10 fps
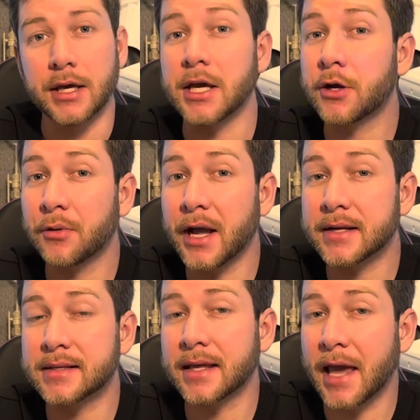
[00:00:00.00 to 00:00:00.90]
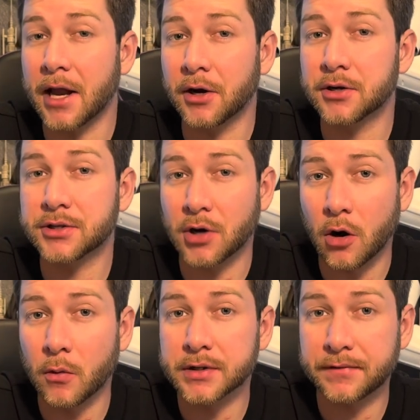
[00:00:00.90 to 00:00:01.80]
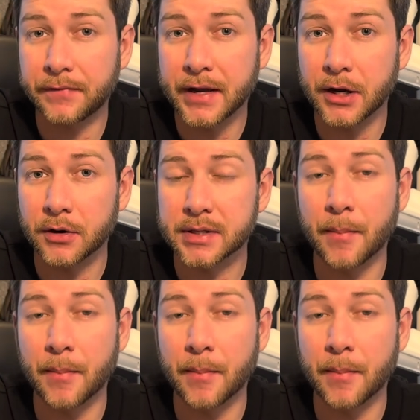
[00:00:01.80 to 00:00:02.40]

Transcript: He creates the Kenner Star Wars figures,